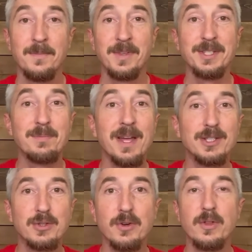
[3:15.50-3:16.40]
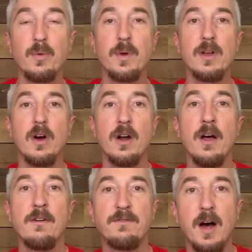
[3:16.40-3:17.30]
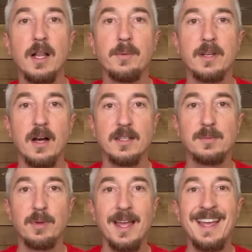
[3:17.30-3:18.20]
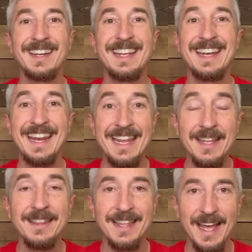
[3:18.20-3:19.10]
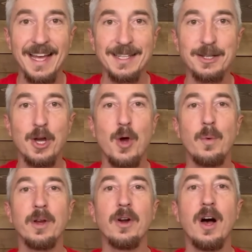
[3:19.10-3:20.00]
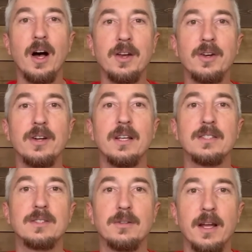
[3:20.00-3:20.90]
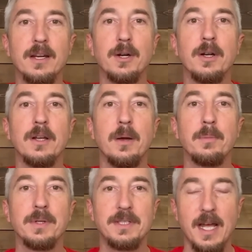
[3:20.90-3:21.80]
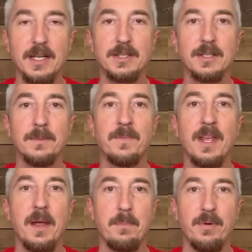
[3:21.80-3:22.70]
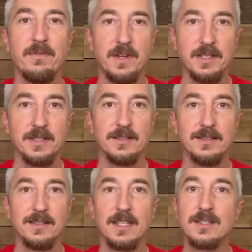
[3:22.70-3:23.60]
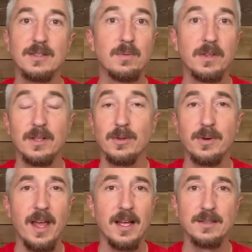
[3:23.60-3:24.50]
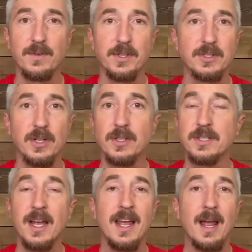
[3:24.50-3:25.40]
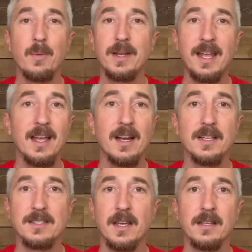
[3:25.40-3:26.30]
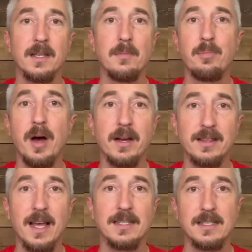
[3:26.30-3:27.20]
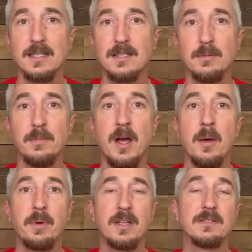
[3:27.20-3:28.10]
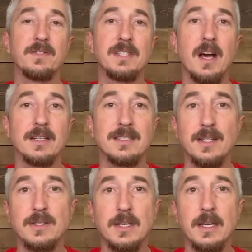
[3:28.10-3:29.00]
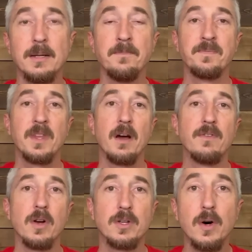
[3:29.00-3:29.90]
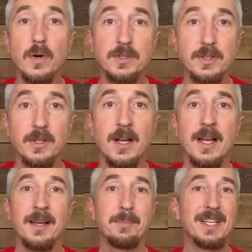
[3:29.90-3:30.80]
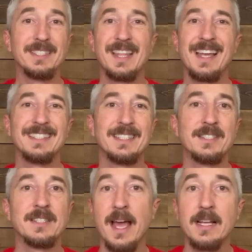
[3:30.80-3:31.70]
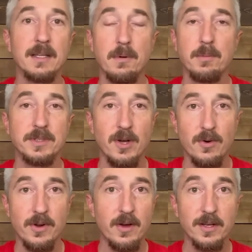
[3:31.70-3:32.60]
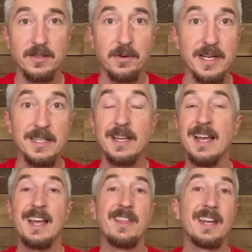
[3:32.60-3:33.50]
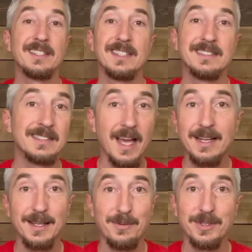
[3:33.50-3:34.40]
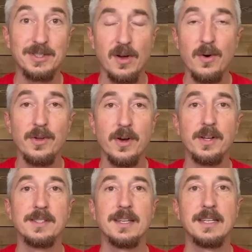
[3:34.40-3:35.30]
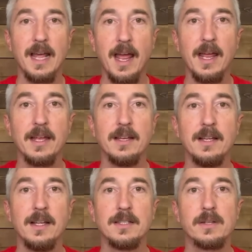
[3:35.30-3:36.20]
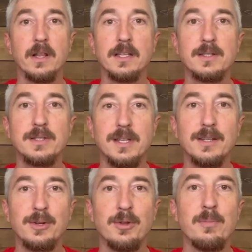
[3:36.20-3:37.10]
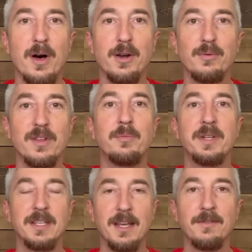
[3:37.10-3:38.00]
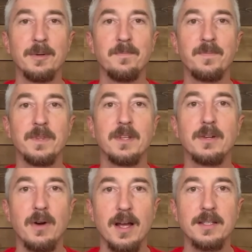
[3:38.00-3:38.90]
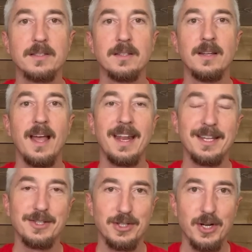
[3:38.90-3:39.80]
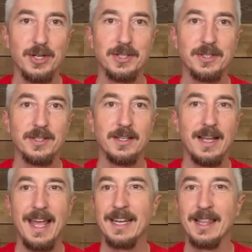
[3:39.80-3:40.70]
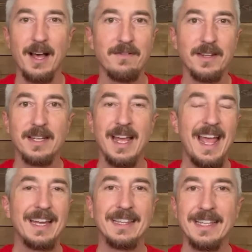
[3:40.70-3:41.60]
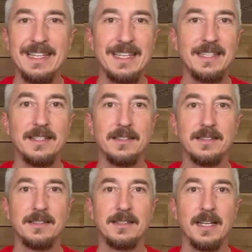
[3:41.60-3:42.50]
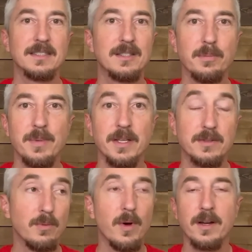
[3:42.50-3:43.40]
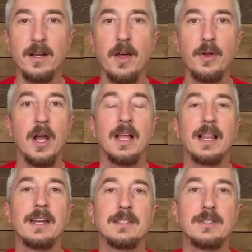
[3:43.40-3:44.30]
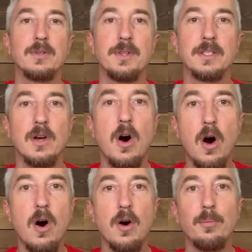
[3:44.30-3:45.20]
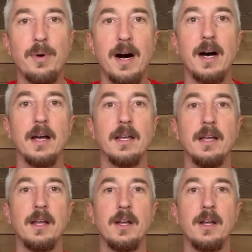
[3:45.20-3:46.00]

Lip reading: Let's make sure that we are following God's plan, and in that, we are under his greater protection and provision. This is what the Lord has for the church, and we cannot suddenly buck that system because of the toxicity of our culture, because that is exactly what was going on in Crete, and that is exactly what's going on today. So let's stick to the model we've been given, Christ and his church. And love it and lead and submit to one another. Let us do this all by